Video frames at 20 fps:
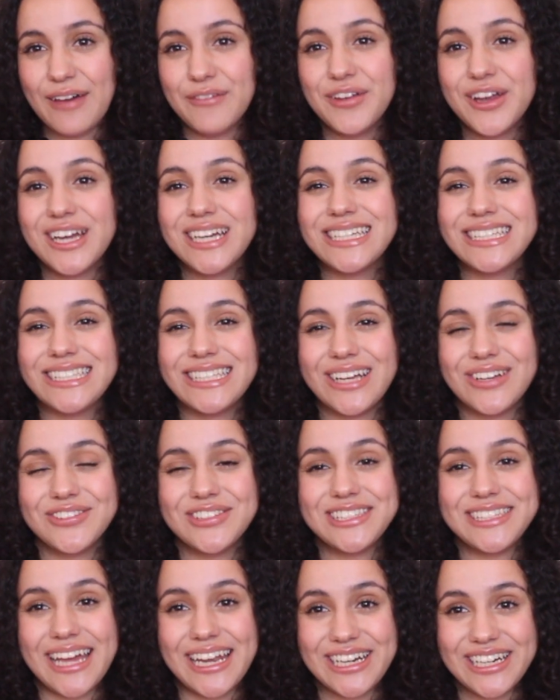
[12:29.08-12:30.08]
very
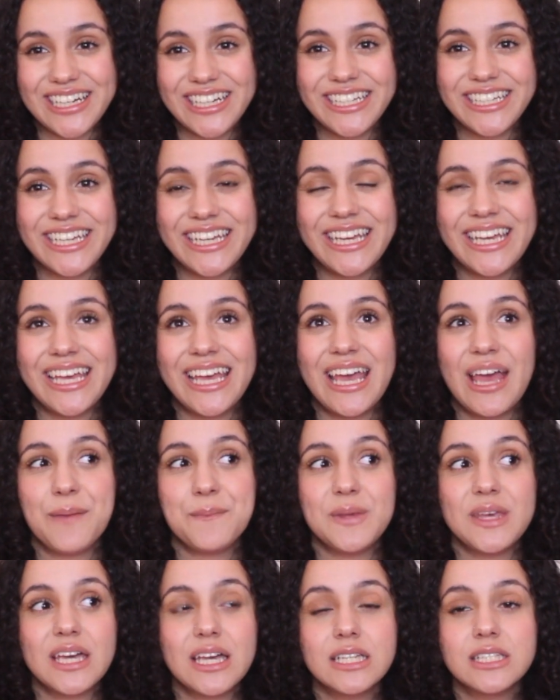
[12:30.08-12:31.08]
self-centered,
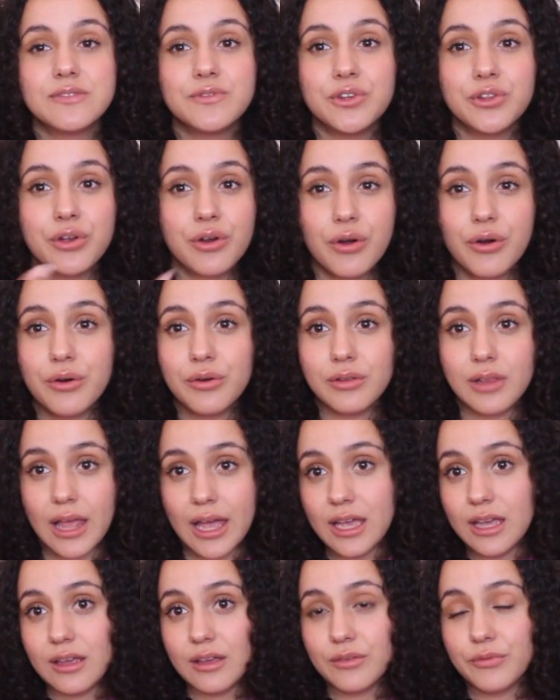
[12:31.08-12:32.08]
because for their whole
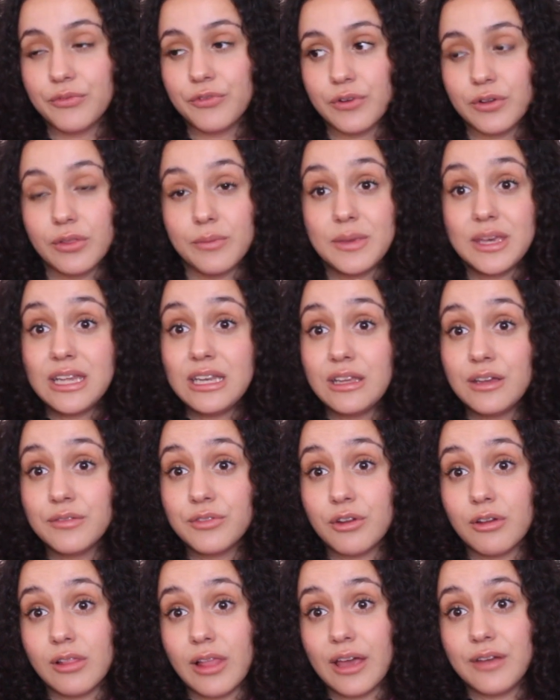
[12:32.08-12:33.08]
life, for the beginning
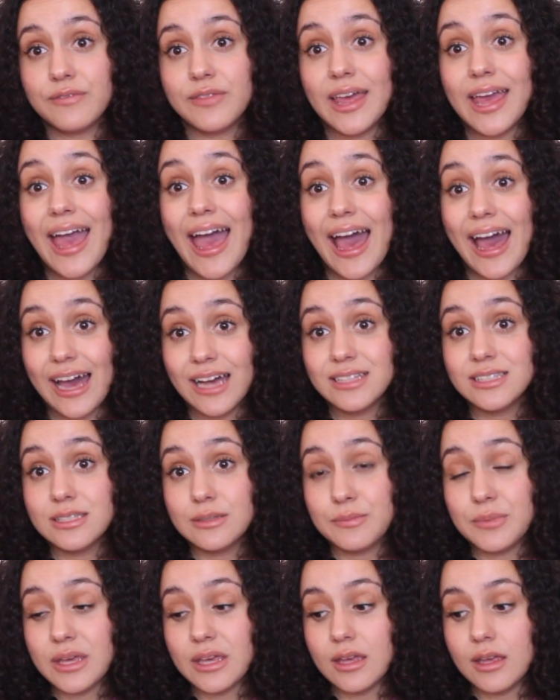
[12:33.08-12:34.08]
of their life, they had
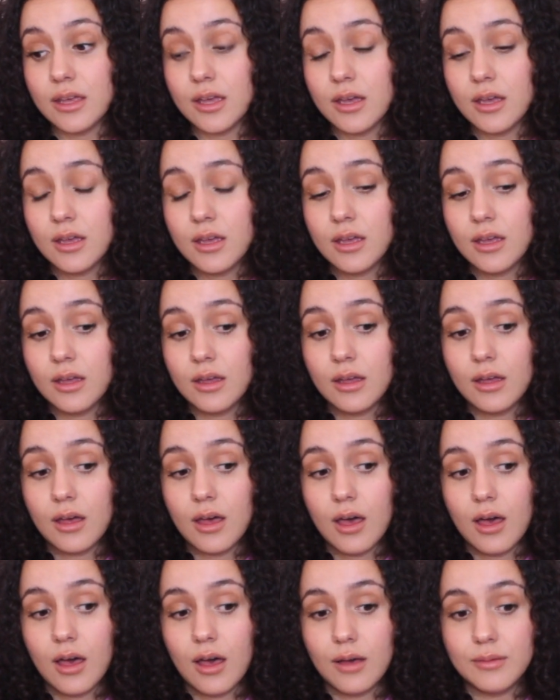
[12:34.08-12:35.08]
to be
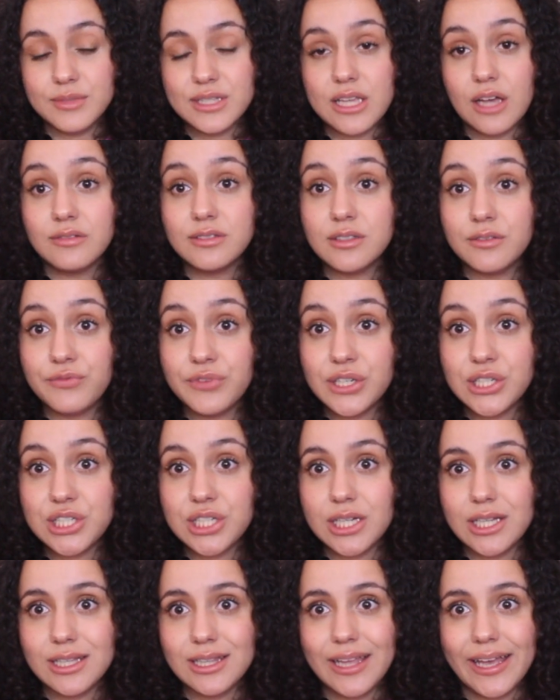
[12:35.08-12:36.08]

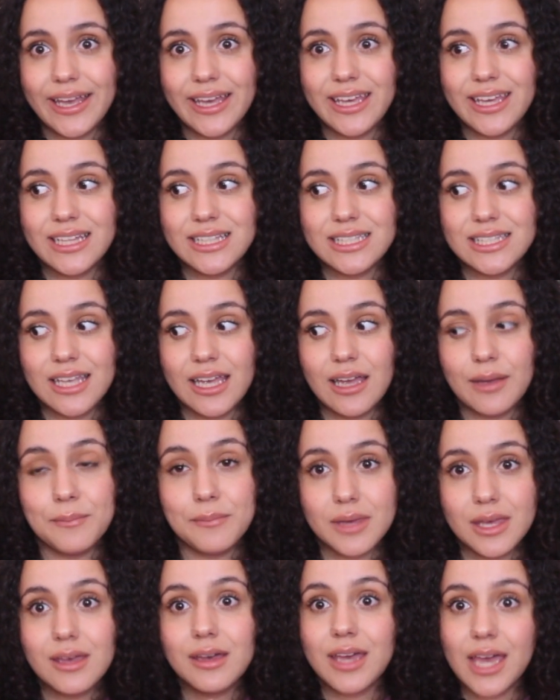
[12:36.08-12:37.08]
self-sufficient. Like, it's like
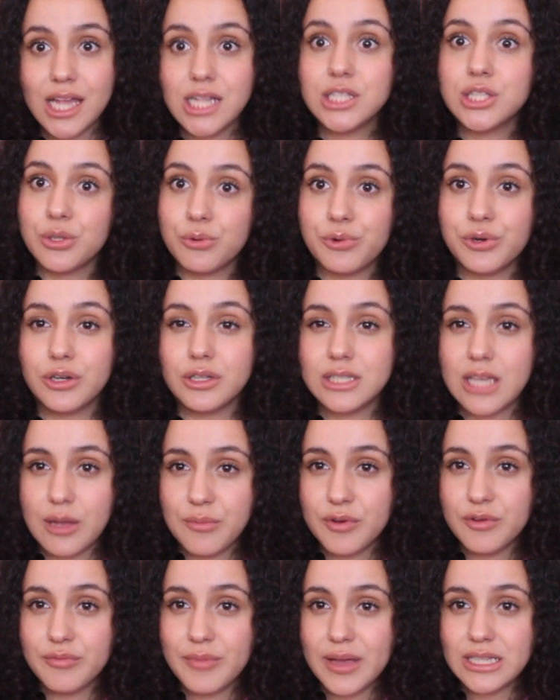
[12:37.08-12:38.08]
me against the world
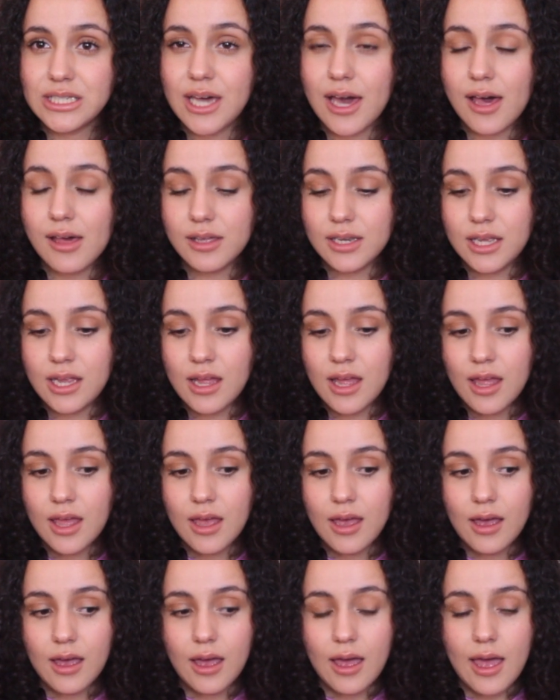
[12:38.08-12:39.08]
type of mentality,
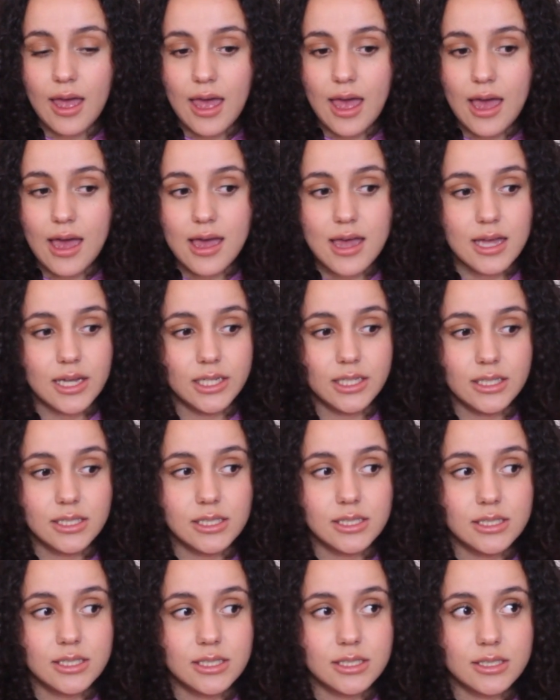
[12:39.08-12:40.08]

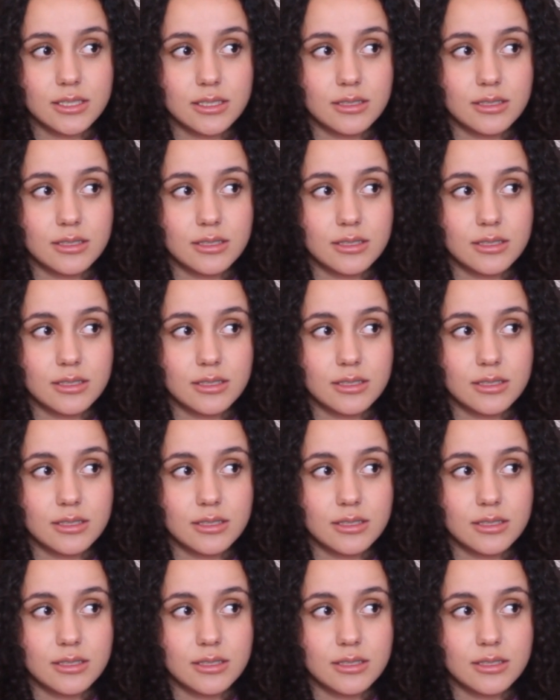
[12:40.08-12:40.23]
and